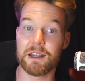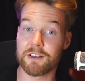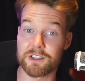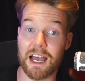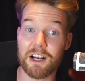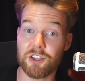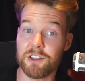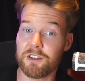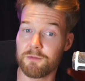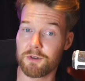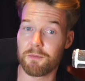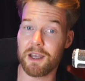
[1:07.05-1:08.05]
And there's actually
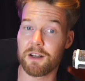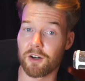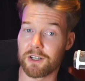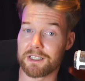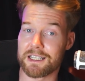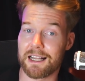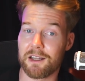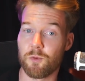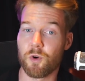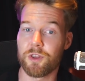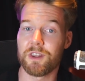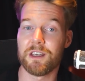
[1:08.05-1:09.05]
some debate on exactly
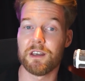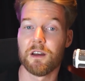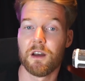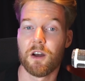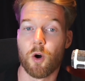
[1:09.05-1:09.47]
what the